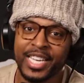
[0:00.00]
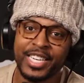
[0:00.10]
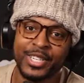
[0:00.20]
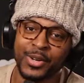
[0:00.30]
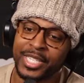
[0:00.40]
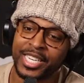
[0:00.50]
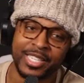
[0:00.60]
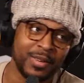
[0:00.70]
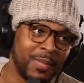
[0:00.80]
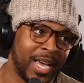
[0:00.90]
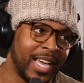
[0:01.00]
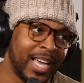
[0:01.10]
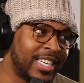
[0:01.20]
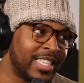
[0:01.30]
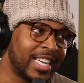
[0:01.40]
So it's just, man,
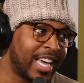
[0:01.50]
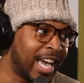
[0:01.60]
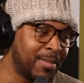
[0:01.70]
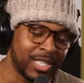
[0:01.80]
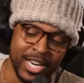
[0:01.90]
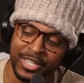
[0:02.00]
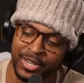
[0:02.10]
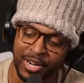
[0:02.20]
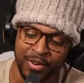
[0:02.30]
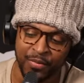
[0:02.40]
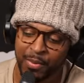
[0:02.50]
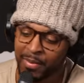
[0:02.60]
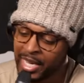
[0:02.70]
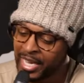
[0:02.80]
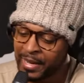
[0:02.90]
it, it's a game changer. And for
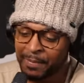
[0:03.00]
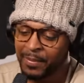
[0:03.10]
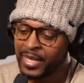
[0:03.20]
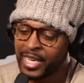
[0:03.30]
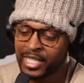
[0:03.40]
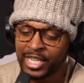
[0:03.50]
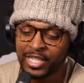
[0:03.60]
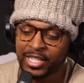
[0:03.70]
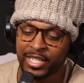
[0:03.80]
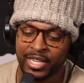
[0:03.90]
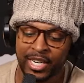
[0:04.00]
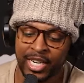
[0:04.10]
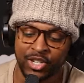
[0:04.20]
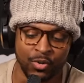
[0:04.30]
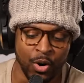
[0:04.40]
me, it just, it
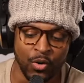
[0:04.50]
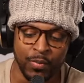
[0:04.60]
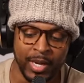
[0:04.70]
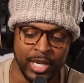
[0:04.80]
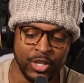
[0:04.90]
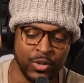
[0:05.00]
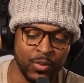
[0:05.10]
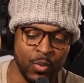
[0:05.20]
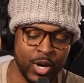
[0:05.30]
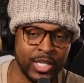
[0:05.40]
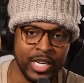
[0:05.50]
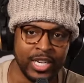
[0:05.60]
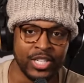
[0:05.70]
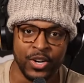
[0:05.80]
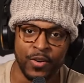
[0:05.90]
drove me to wanting to
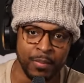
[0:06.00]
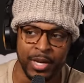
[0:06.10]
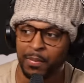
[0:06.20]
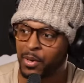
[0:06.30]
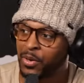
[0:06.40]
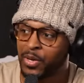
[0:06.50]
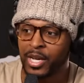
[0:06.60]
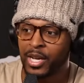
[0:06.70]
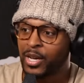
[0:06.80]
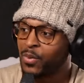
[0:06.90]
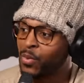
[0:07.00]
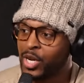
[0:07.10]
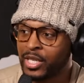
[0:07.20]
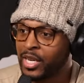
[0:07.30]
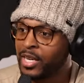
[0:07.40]
serve people,
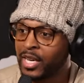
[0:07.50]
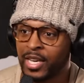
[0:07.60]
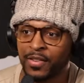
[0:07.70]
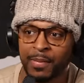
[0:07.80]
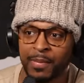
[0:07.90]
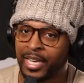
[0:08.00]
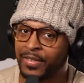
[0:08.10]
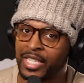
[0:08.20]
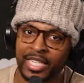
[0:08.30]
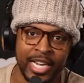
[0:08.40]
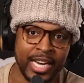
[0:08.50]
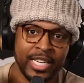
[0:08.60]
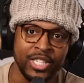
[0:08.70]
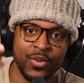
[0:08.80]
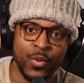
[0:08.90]
wanting to give my gifts and
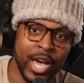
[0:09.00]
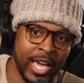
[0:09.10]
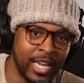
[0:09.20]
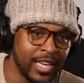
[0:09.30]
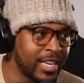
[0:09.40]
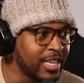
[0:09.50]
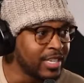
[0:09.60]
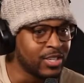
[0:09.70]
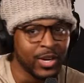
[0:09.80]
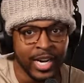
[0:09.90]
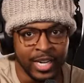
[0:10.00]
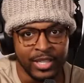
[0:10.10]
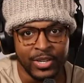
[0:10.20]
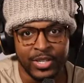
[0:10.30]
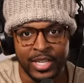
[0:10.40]
talents away to
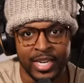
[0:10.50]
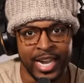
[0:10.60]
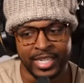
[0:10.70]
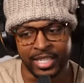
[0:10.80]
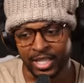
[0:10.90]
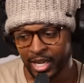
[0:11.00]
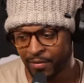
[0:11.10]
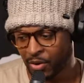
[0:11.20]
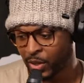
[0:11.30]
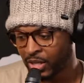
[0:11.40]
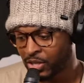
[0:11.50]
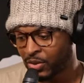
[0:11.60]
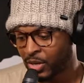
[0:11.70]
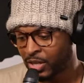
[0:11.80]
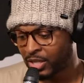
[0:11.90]
others and not just living with this
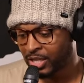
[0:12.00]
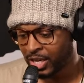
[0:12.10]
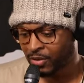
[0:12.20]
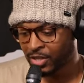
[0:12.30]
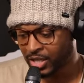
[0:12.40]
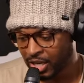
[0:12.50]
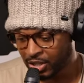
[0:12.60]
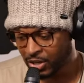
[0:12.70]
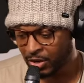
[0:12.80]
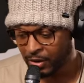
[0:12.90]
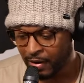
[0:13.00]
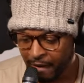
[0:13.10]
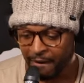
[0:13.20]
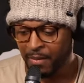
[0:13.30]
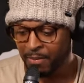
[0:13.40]
sort of self-centered,
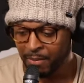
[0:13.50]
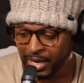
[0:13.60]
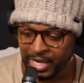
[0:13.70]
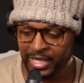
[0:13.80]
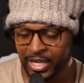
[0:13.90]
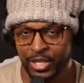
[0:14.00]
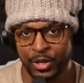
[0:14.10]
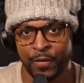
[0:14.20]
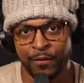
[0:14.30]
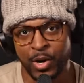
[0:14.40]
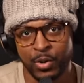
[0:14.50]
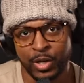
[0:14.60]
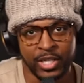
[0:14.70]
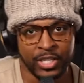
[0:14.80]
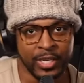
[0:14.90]
me-centered
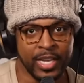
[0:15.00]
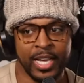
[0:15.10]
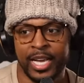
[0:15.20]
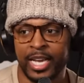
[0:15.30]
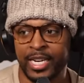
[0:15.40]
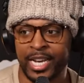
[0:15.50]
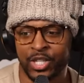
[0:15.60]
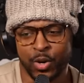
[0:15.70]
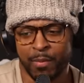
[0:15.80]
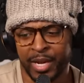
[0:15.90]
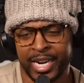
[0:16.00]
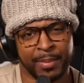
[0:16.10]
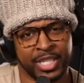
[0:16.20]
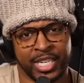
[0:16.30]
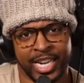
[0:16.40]
focus and uh, sort of being
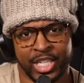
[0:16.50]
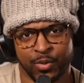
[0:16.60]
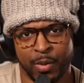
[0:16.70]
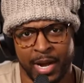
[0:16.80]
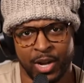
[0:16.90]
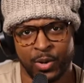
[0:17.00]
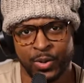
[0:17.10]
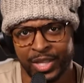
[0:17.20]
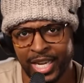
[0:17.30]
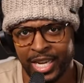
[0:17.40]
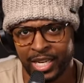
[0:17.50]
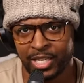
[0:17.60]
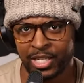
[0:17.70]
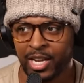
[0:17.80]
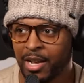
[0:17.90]
obsessed with my own
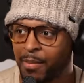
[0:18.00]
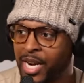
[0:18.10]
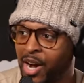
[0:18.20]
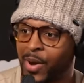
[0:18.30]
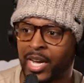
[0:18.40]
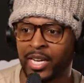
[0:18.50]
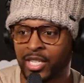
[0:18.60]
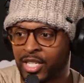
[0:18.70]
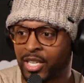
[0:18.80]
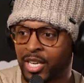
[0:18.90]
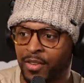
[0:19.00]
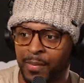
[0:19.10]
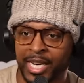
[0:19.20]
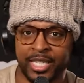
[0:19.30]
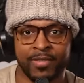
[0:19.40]
things. But now I can just give
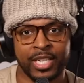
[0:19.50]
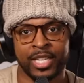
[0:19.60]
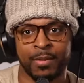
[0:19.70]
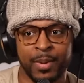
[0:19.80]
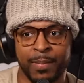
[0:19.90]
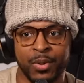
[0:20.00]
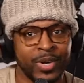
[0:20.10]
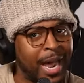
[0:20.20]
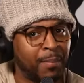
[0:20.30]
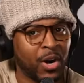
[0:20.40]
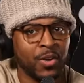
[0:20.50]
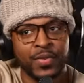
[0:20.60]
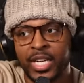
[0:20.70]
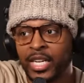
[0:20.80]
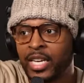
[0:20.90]
myself to other people, not
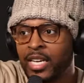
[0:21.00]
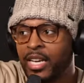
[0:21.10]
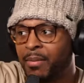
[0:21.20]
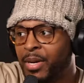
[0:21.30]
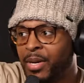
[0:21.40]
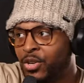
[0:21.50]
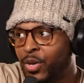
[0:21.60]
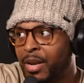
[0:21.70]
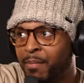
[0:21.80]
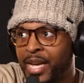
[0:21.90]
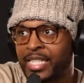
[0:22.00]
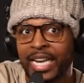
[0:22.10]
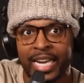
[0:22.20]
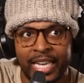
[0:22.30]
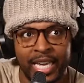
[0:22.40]
perfectly, but doing the best I
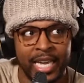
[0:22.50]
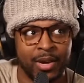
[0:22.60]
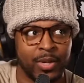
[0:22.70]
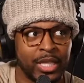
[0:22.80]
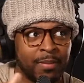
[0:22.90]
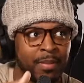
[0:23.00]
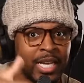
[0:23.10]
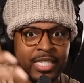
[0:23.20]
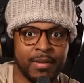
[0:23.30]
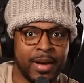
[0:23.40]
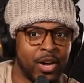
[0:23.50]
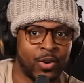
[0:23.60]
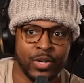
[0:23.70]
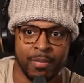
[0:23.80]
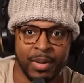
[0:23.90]
can with the best of my
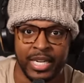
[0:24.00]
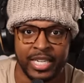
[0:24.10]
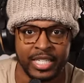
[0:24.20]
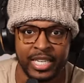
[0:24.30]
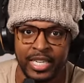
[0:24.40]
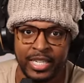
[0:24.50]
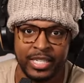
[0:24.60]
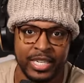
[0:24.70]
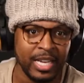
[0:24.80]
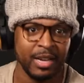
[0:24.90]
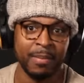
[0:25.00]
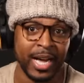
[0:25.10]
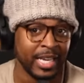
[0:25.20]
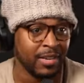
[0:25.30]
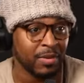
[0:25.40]
own abilities, my
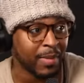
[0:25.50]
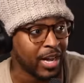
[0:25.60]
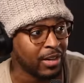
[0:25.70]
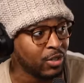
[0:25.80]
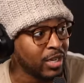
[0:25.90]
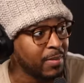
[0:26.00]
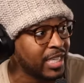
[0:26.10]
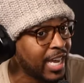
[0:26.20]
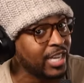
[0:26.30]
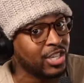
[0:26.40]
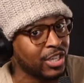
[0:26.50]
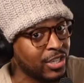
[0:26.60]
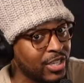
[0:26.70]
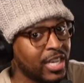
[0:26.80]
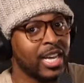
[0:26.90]
even my own
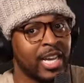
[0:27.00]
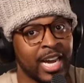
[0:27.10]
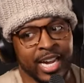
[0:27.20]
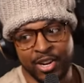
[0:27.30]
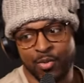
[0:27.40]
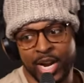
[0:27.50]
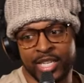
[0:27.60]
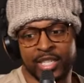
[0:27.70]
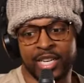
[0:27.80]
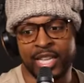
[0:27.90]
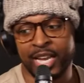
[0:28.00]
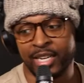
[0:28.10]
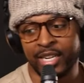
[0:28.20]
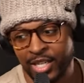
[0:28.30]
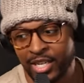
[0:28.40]
limitations. And I can rest in that
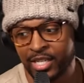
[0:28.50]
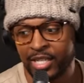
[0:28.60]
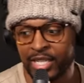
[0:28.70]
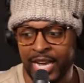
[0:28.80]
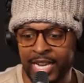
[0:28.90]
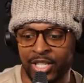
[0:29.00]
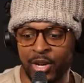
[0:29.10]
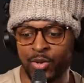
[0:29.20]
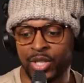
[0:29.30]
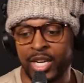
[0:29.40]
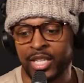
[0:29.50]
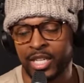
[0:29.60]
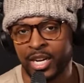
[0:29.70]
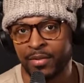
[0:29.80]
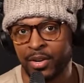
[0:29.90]
Jesus has those things
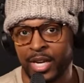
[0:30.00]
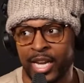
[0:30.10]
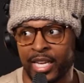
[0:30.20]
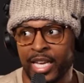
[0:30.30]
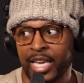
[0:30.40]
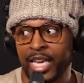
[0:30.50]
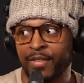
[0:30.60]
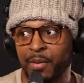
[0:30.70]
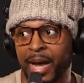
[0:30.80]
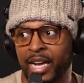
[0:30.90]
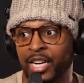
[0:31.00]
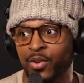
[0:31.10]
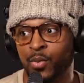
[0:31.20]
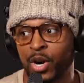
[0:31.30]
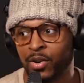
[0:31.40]
covered. Like even my good
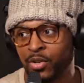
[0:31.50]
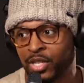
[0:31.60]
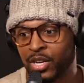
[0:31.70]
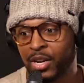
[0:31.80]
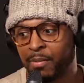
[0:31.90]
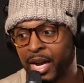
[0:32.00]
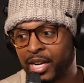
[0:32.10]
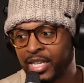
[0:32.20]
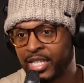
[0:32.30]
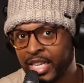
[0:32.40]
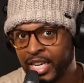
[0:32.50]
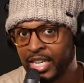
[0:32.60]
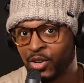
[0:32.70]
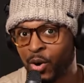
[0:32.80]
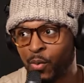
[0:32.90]
works, my good deeds
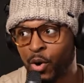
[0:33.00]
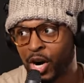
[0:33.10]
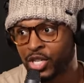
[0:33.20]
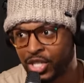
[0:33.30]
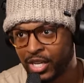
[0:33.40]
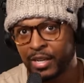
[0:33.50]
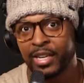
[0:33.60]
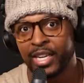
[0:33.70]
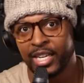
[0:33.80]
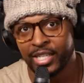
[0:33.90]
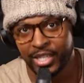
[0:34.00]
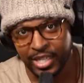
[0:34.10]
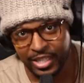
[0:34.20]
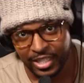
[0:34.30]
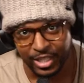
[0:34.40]
are washed in
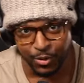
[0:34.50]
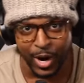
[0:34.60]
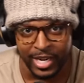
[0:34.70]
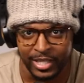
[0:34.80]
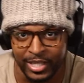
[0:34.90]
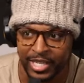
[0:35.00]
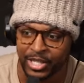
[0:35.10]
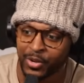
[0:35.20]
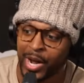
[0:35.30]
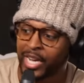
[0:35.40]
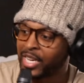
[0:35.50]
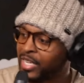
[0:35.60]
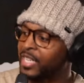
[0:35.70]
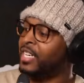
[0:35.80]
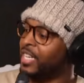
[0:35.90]
Jesus's righteousness. So I can
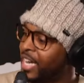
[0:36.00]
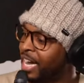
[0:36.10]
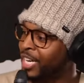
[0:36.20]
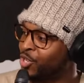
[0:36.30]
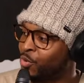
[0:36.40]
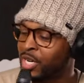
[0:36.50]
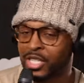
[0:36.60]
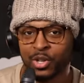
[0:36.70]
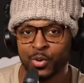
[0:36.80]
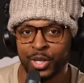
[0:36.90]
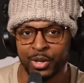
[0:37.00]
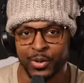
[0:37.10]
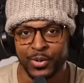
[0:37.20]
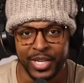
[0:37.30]
I can trust through and through.